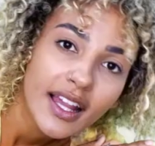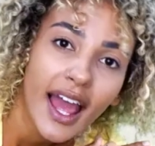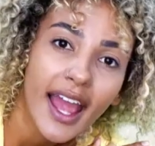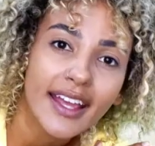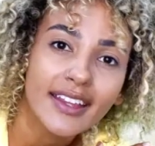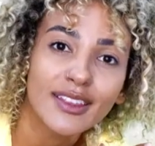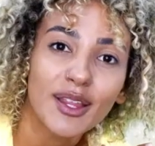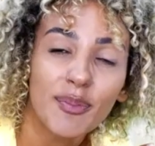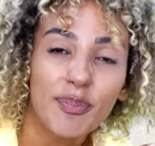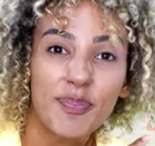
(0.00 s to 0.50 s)

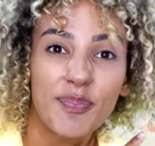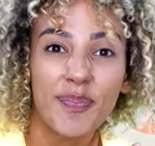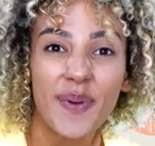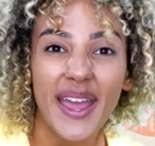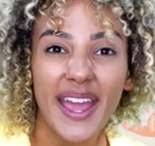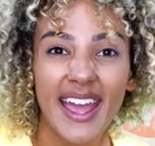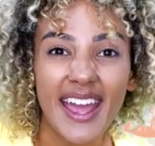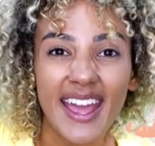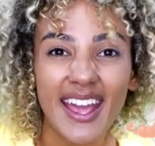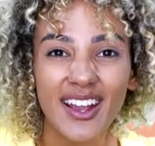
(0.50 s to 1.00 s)
like the
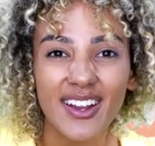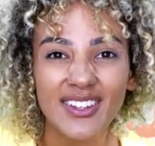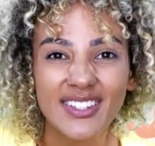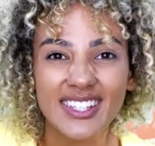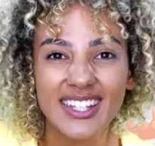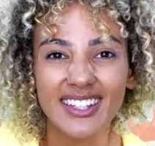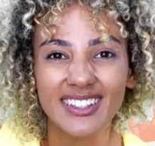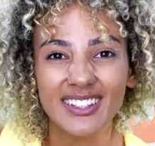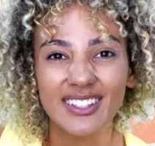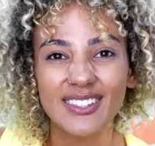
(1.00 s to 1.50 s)

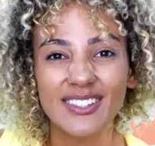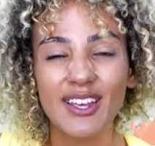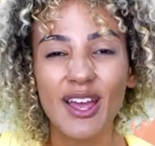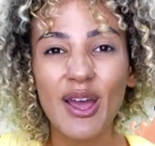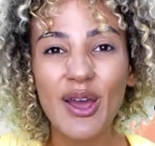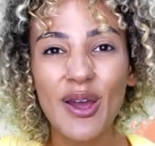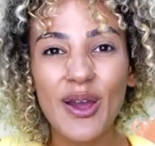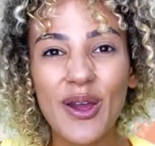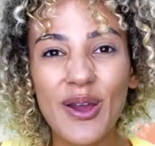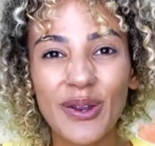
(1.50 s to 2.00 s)
bears and the
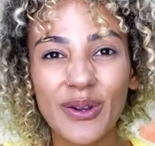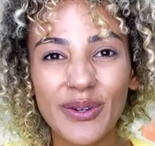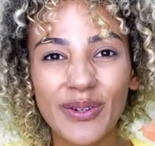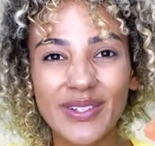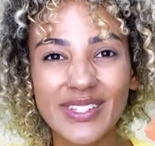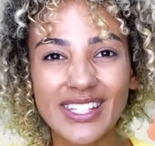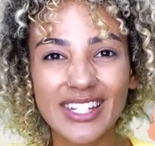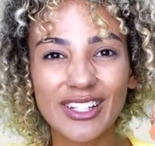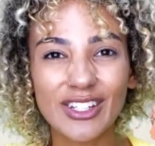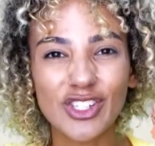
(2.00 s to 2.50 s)

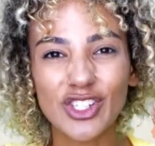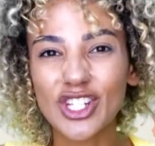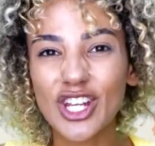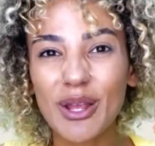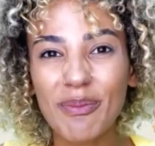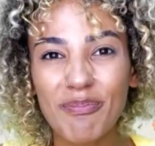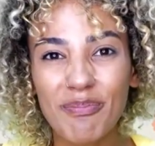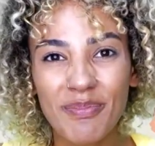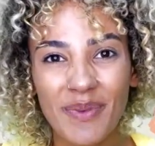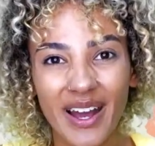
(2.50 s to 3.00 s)
turtles and
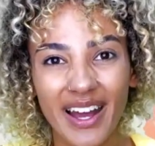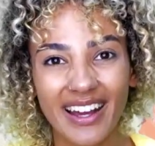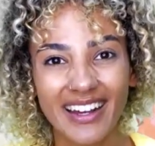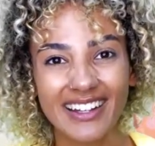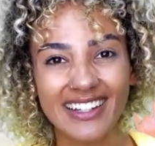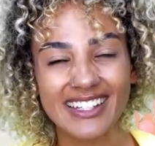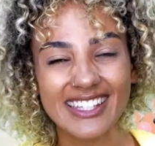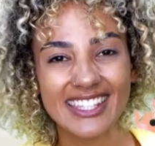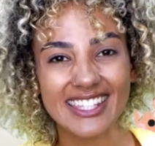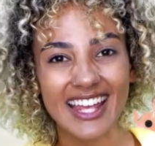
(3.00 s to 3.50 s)

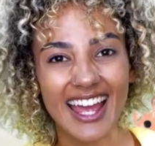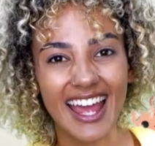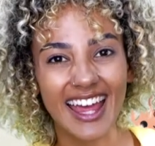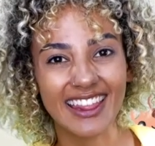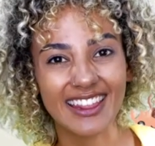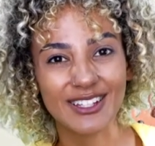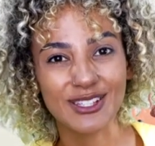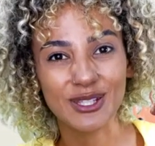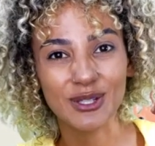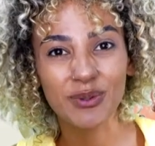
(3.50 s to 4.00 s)
chipmunks
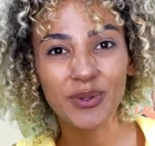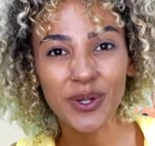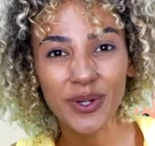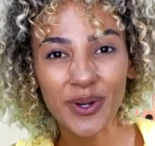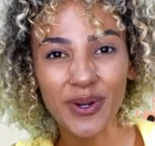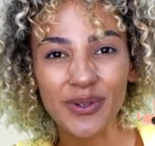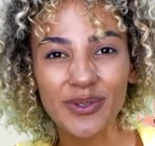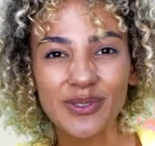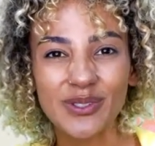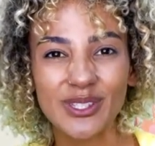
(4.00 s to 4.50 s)
and the
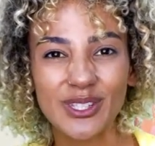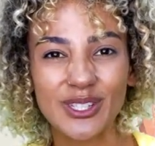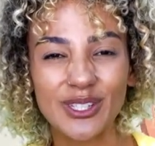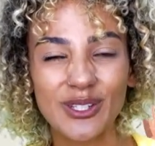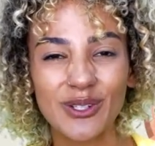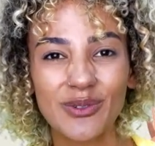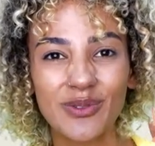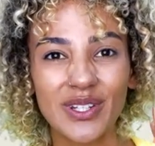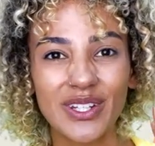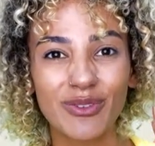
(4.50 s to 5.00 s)
squirrels
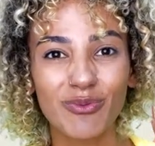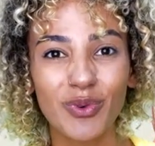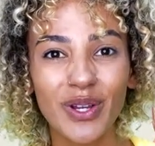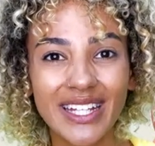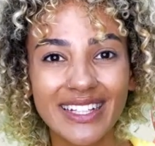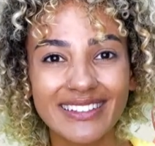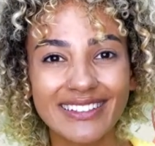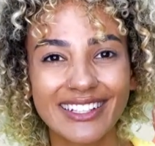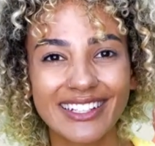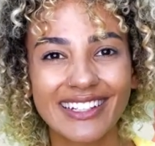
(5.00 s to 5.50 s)
do in
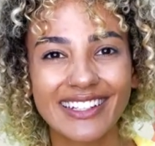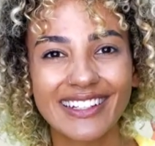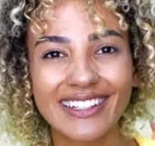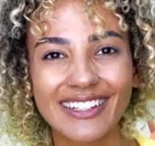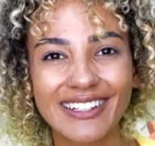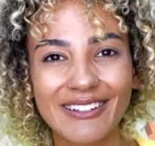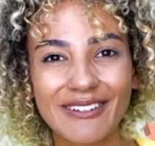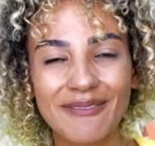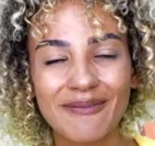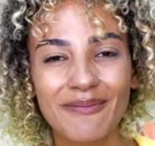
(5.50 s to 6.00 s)
winter.
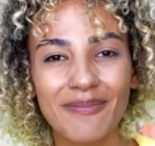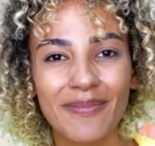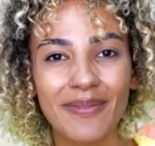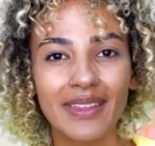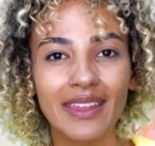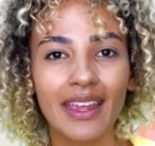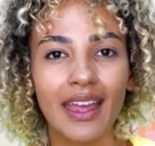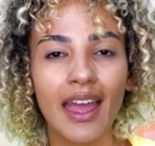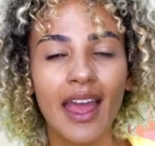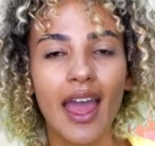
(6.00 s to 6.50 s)

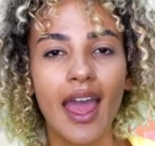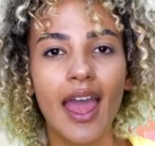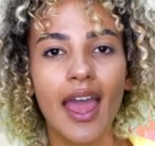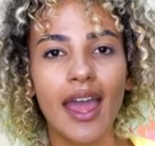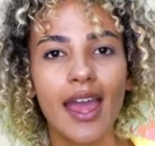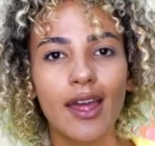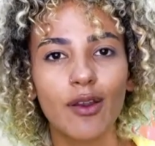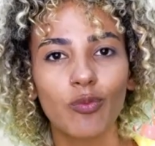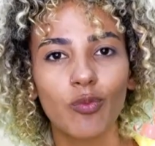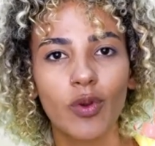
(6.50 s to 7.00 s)

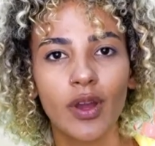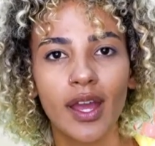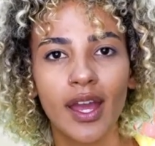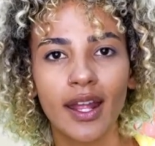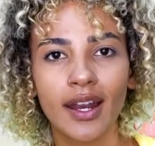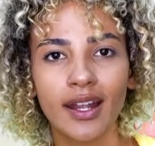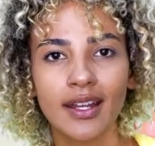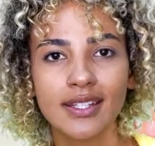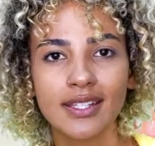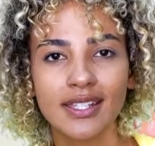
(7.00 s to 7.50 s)
And
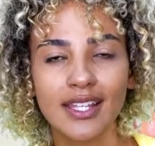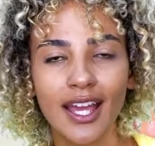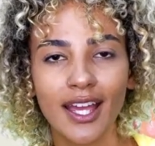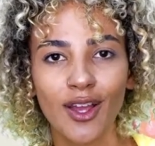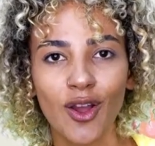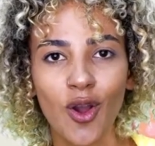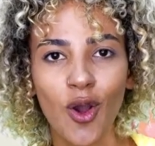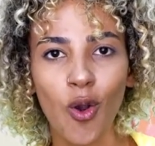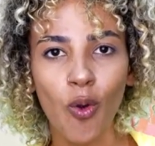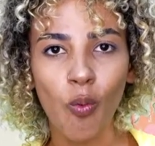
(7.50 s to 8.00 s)
when I
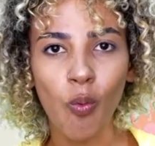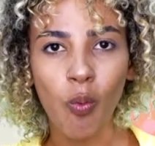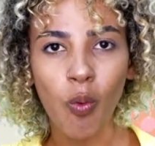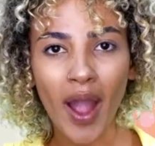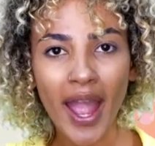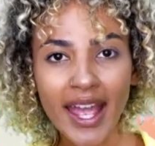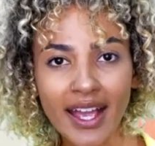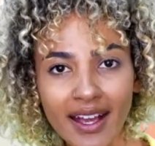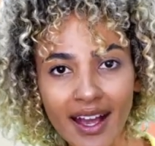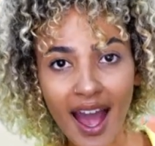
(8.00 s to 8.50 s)
say,
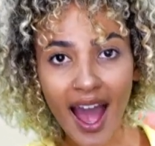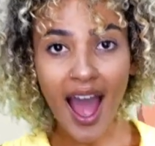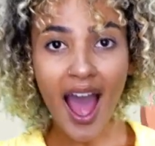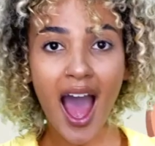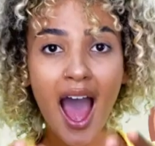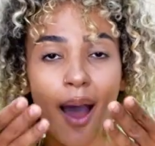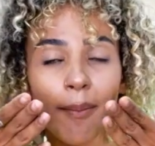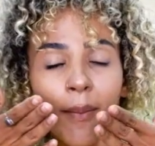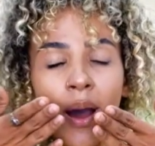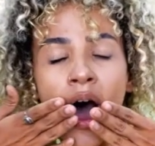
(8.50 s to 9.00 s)
wake
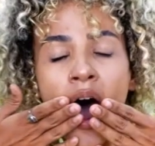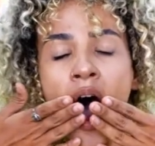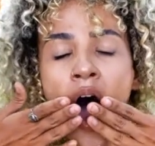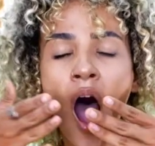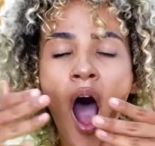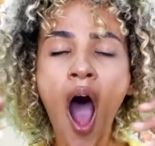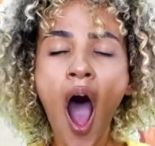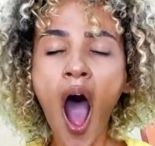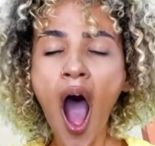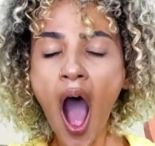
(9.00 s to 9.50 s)
up,
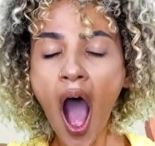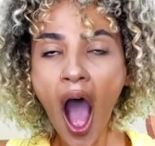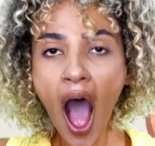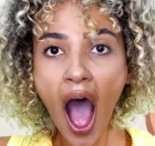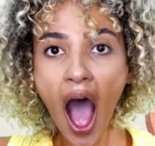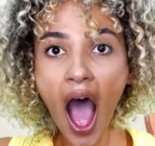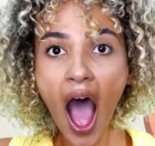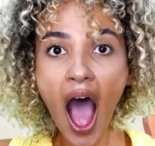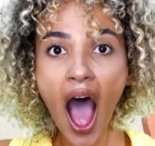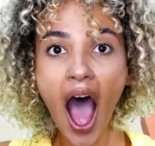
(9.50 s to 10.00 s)

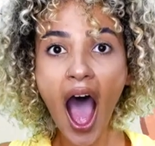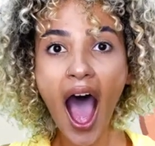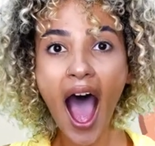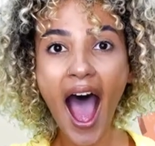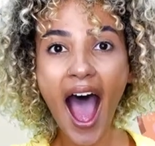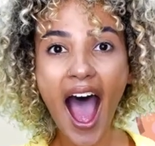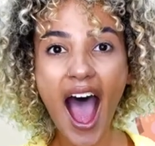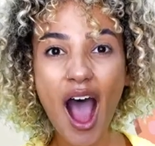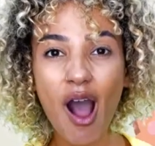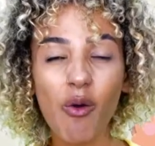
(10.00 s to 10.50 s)

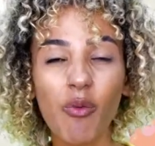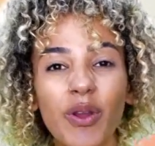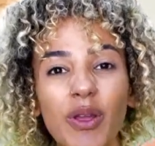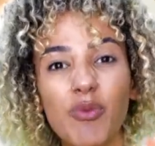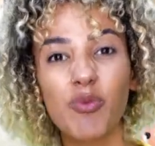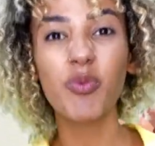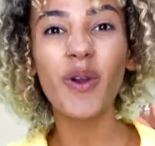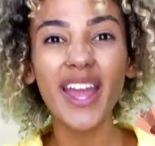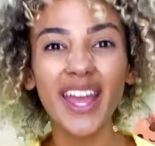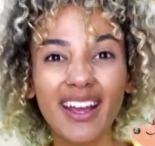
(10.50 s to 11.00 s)
oh,
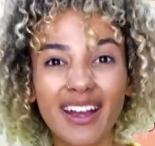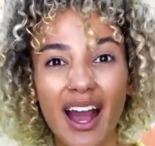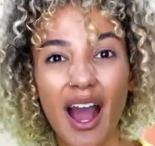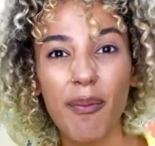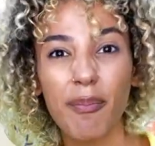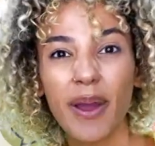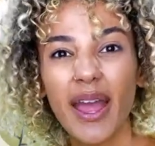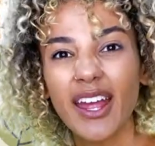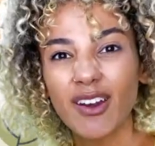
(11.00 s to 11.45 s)
we wake up